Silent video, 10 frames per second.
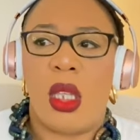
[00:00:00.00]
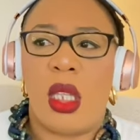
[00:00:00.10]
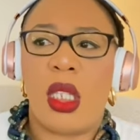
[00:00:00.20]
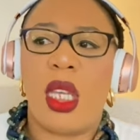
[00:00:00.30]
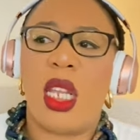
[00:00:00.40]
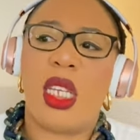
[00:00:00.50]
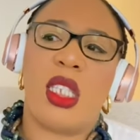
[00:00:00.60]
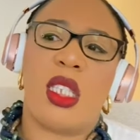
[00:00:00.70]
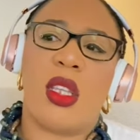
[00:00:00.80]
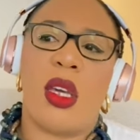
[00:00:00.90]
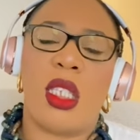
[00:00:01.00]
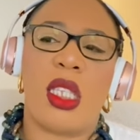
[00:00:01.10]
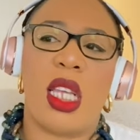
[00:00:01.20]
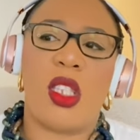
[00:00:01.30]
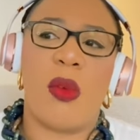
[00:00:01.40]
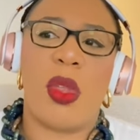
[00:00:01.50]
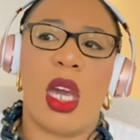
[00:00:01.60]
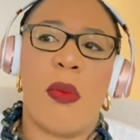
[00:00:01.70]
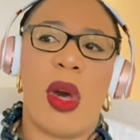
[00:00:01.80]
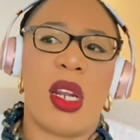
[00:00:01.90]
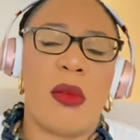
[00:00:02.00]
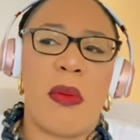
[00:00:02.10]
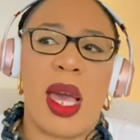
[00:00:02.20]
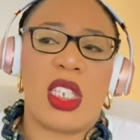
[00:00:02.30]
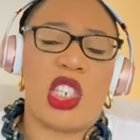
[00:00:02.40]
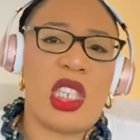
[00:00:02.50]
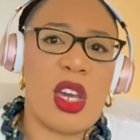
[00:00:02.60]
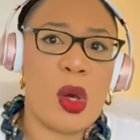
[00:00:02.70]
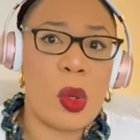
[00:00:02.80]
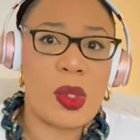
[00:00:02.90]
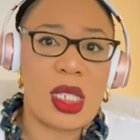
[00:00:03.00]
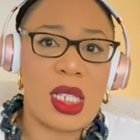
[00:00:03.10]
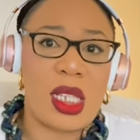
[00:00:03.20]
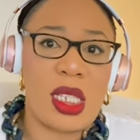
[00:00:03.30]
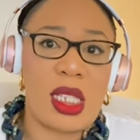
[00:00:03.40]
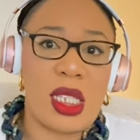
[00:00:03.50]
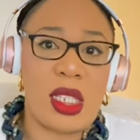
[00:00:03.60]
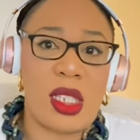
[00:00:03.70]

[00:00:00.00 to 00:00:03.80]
He said something about it matching their hostility.